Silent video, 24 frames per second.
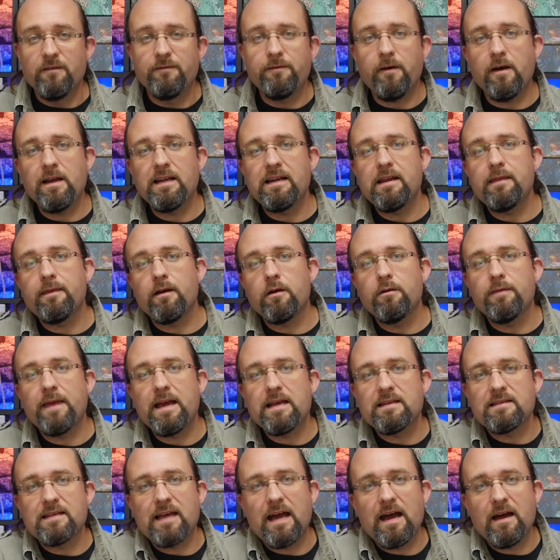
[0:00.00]
Finally though,
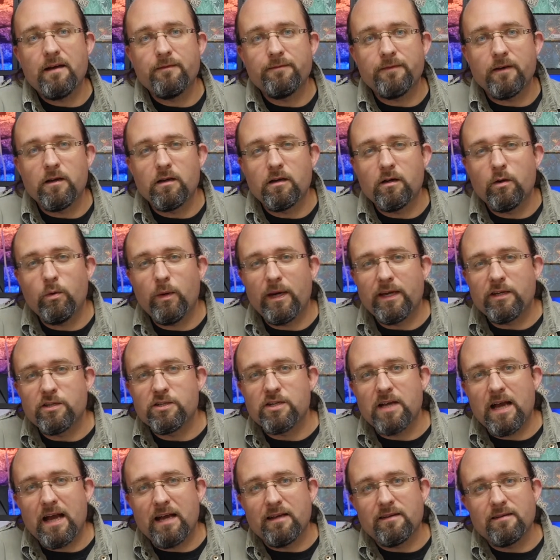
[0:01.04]
let's have a quick
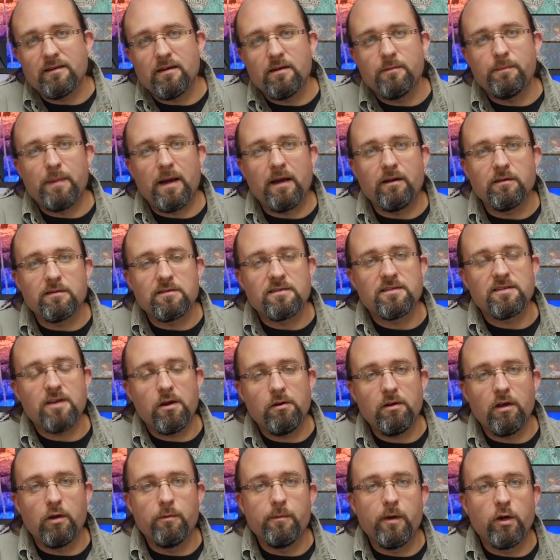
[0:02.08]
chat about
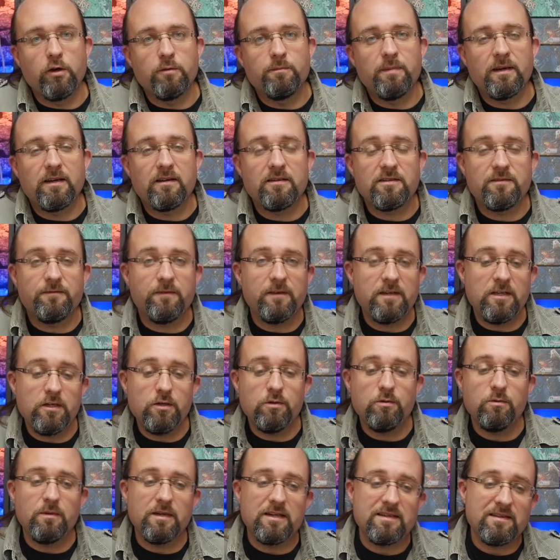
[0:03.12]
solo mode, because for
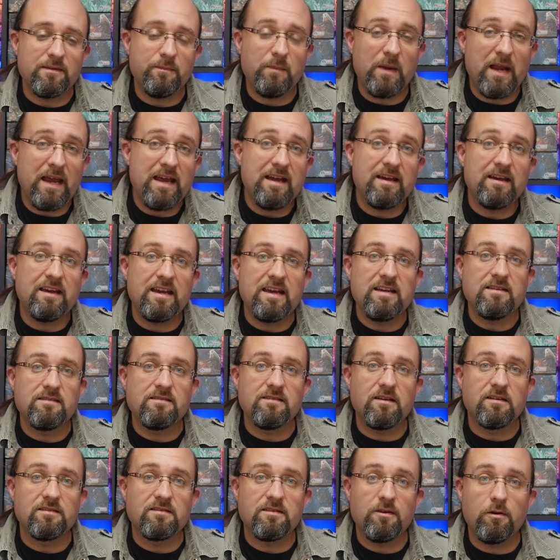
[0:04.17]
you as a player
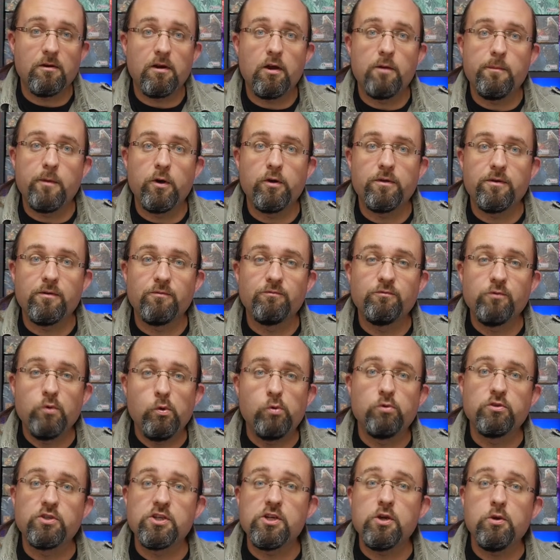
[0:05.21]
in solo mode, the
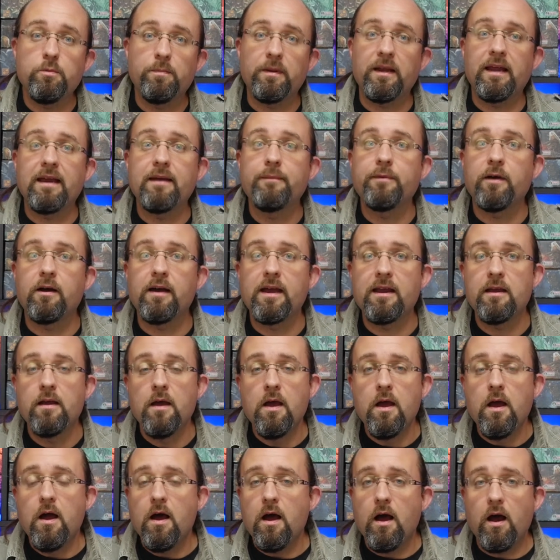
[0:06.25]
rules you play by
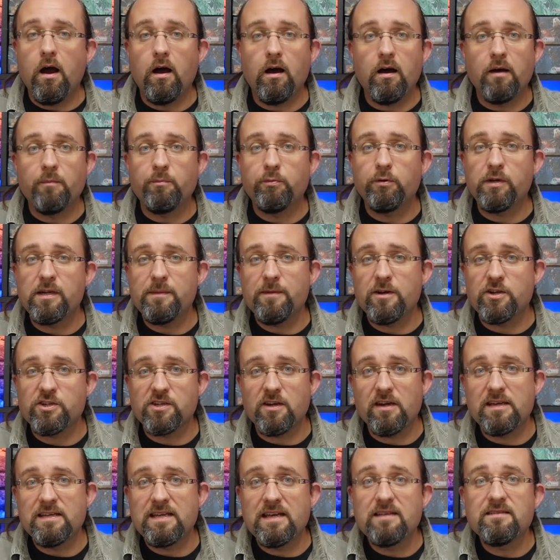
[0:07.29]
are pretty much
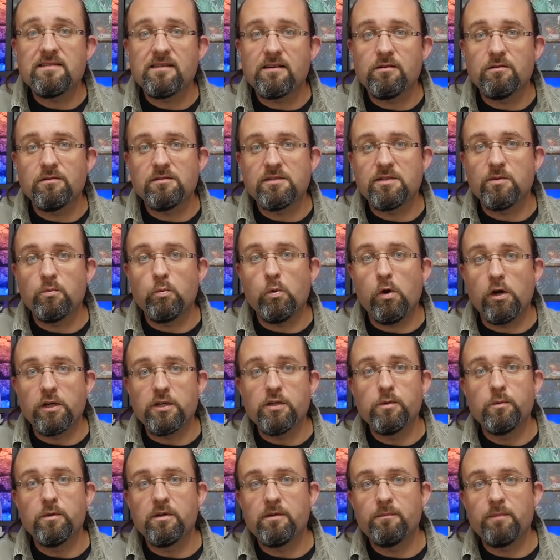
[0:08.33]
identical to what
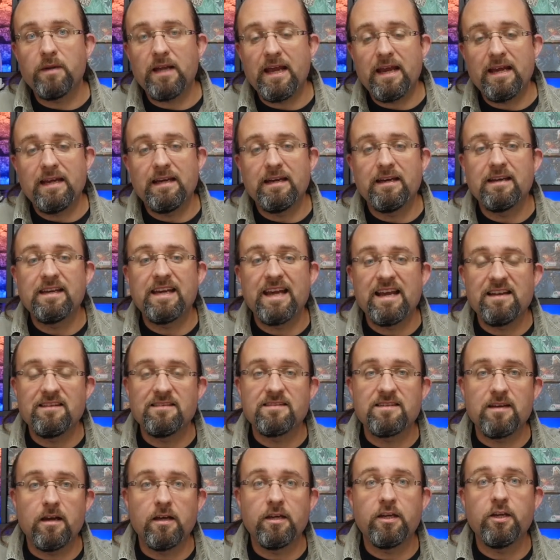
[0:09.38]
you would play
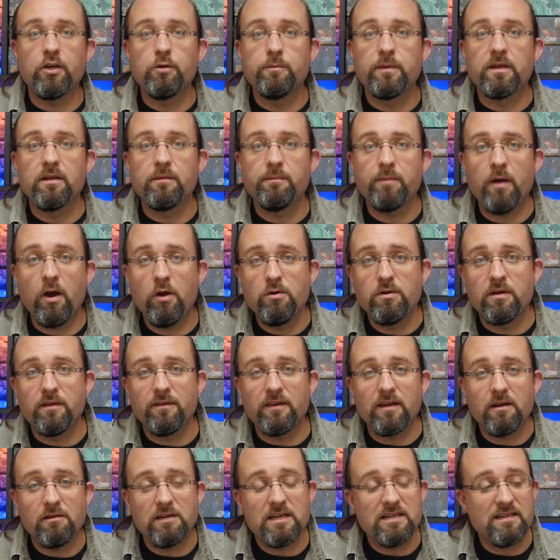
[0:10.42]
against a human opponent.
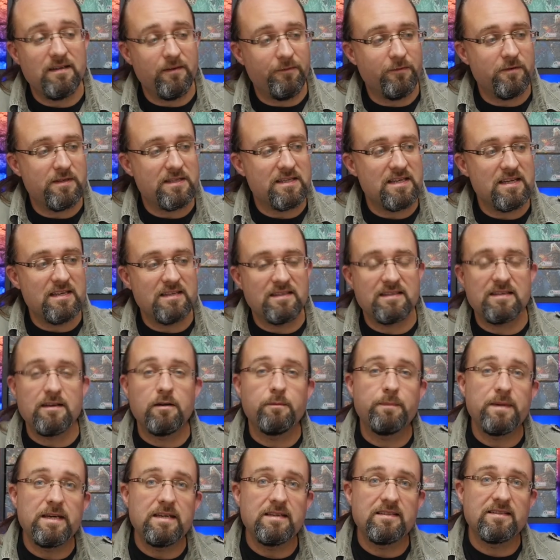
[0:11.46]
The only difference is there'll
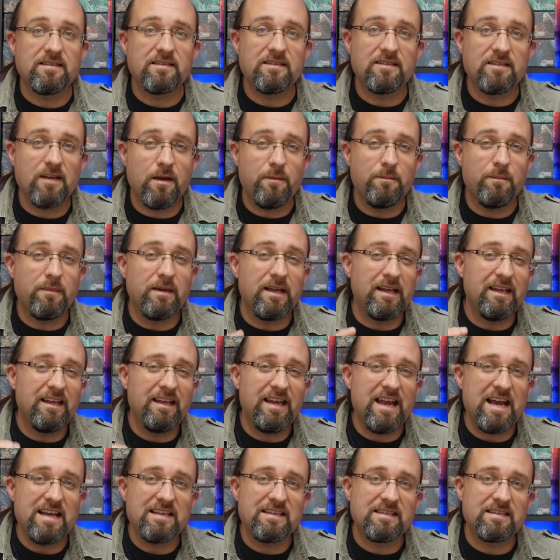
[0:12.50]
be some
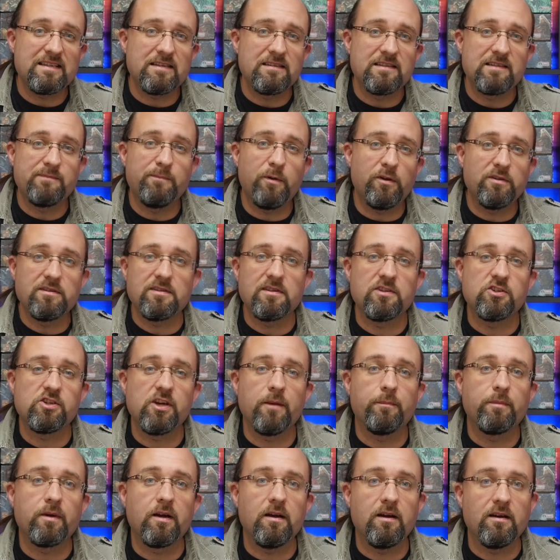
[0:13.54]
less
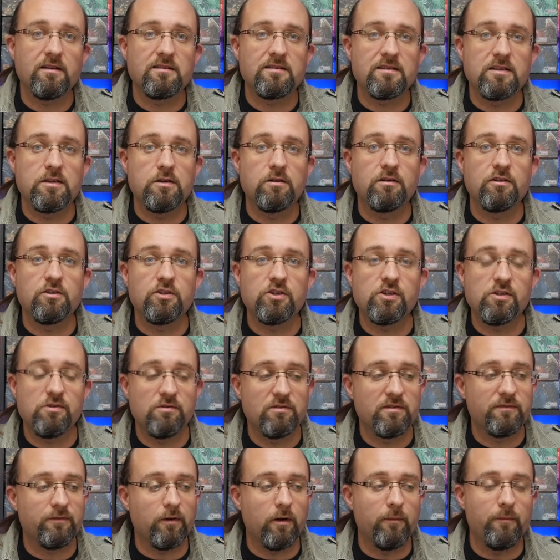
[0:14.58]
sponsorship cards that you can
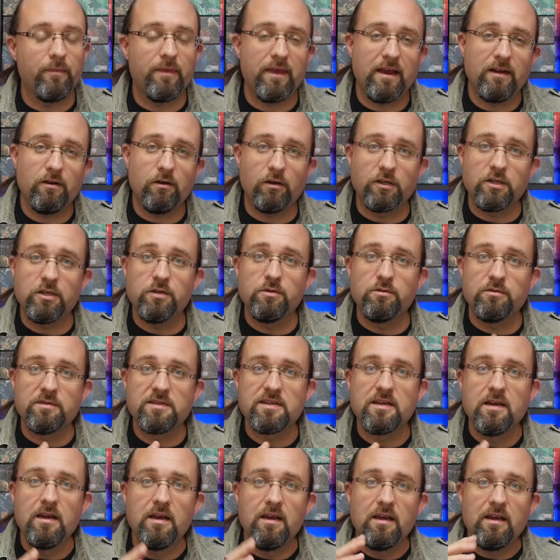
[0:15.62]
choose from. They're not
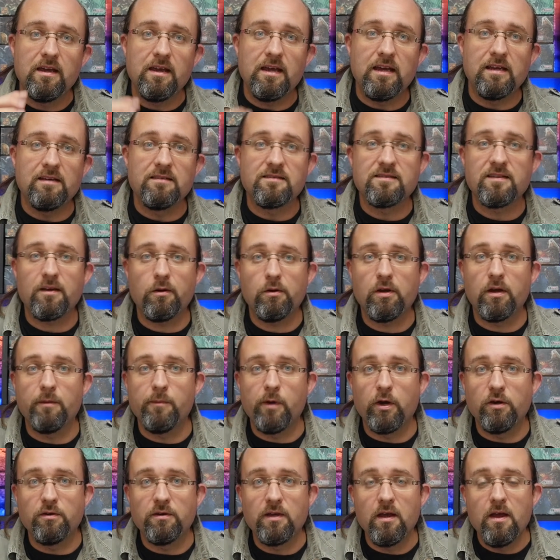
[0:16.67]
used in solo
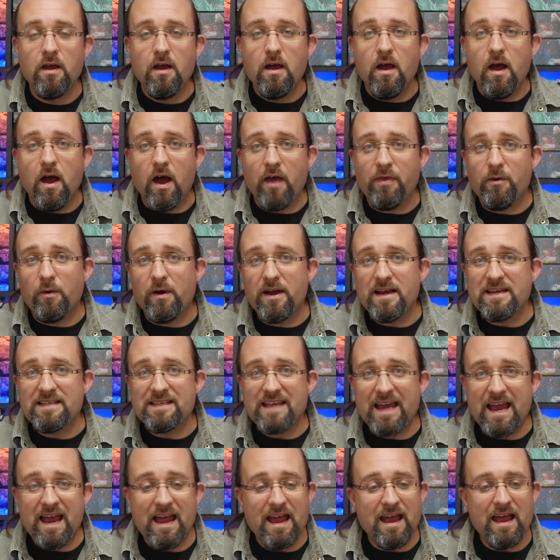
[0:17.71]
mode. Otherwise,
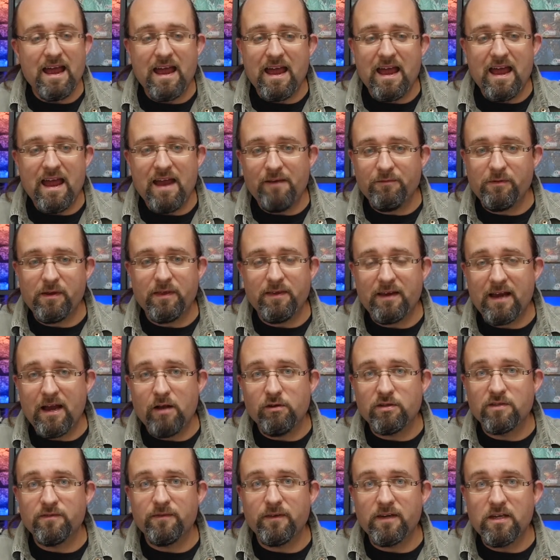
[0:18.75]
everything
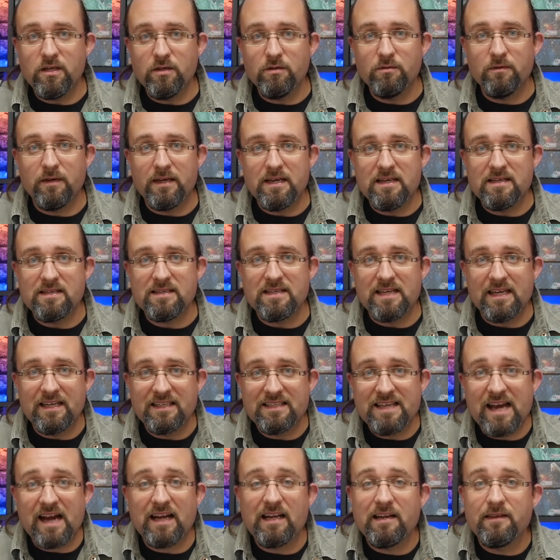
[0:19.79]
else for you is
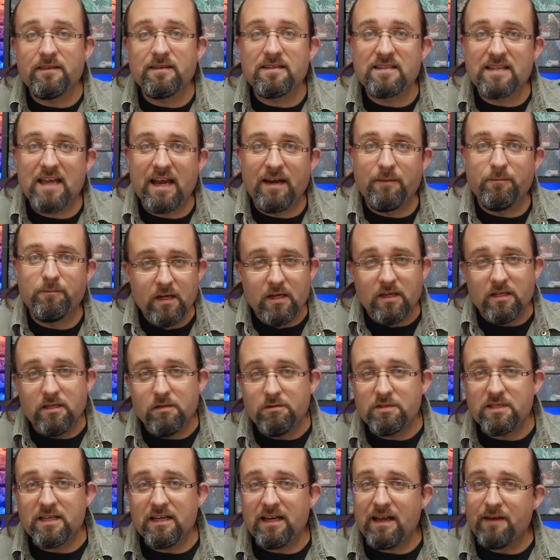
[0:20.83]
exactly the same. You
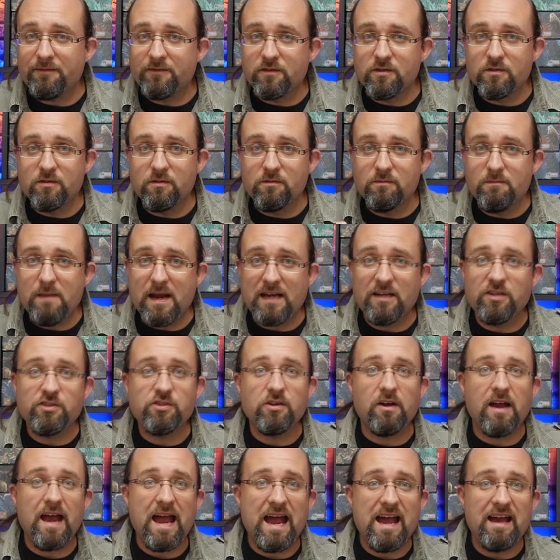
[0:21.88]
still have to manage
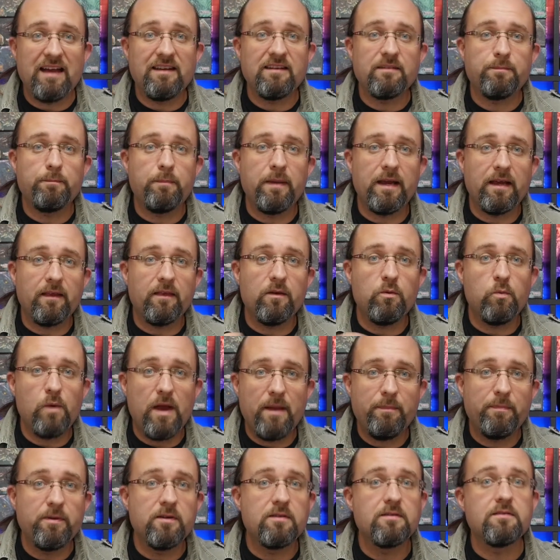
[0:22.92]
your hand, pick the
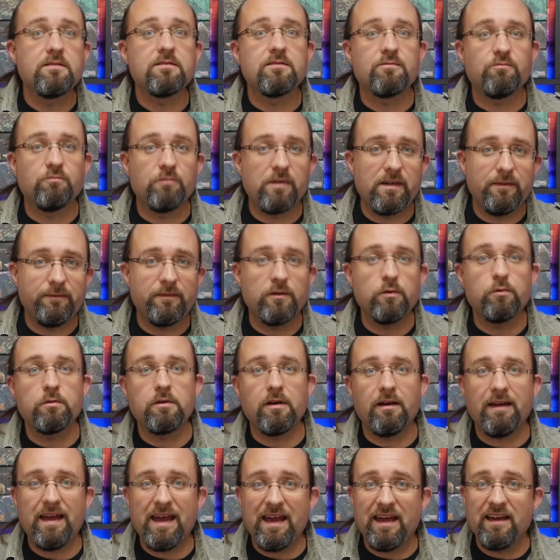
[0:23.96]
weapons, refuel
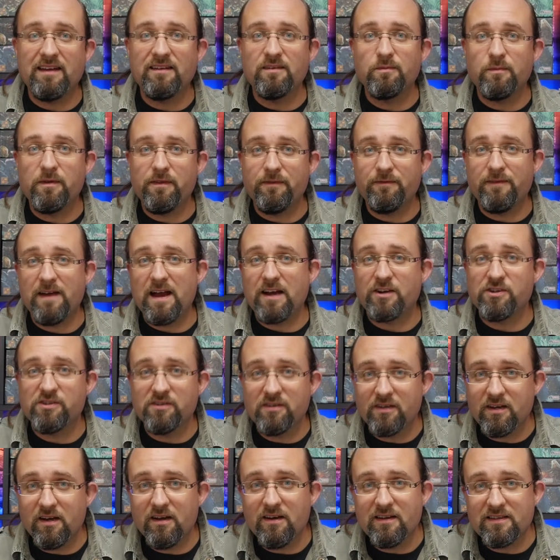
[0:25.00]
your hand with
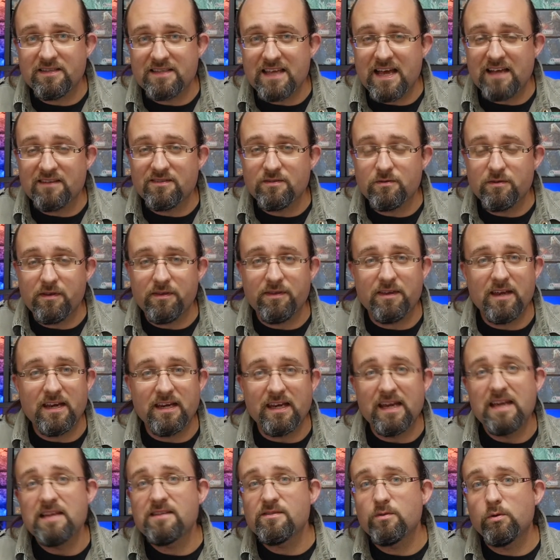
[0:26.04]
faction cards, that sort of
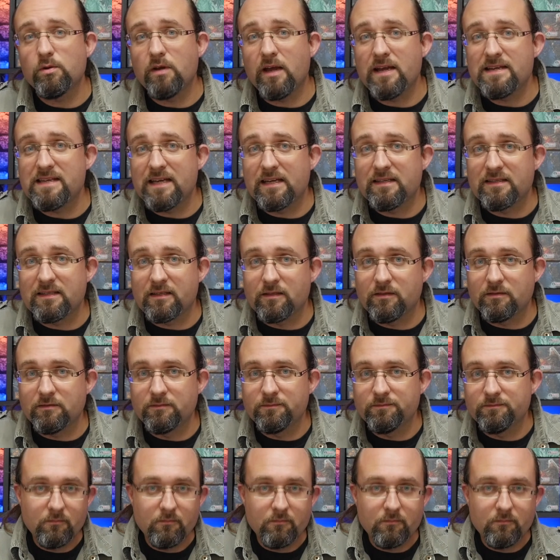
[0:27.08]
thing. It's all identical.